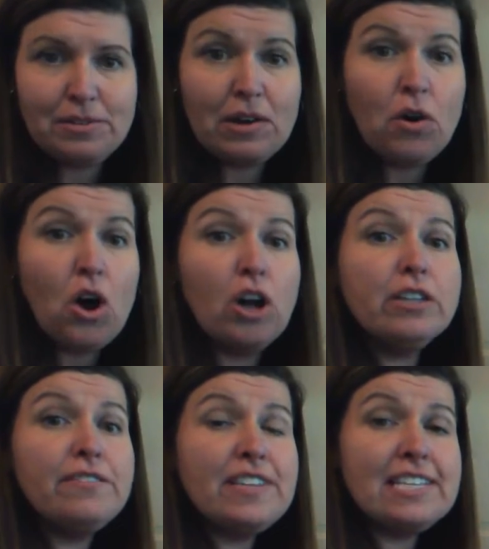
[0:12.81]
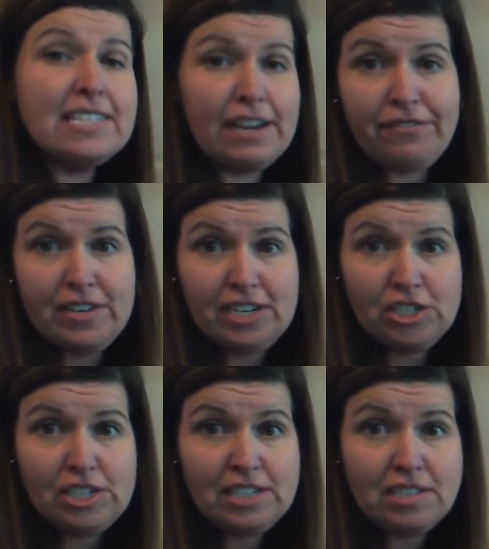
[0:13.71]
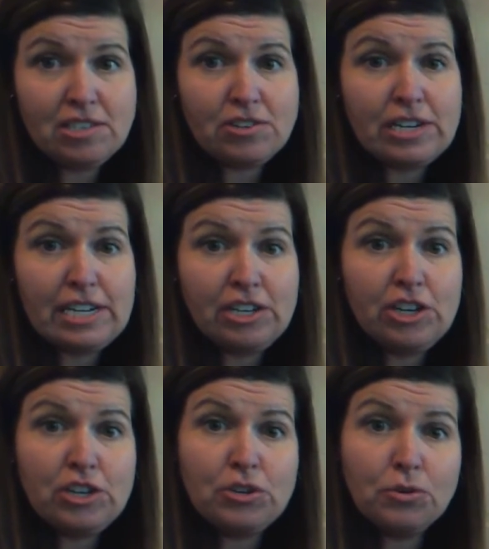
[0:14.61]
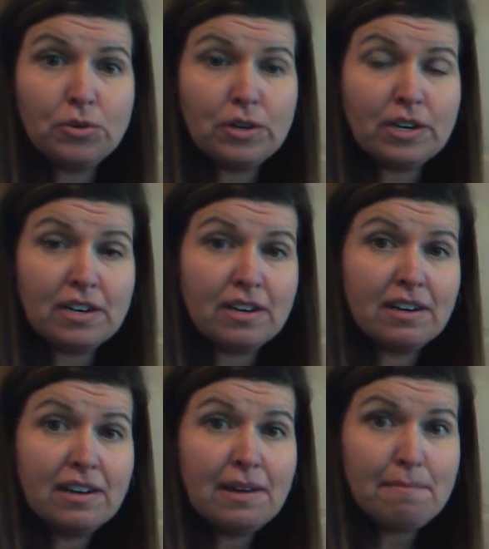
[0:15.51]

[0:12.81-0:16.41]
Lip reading: Now all of these definitions are in your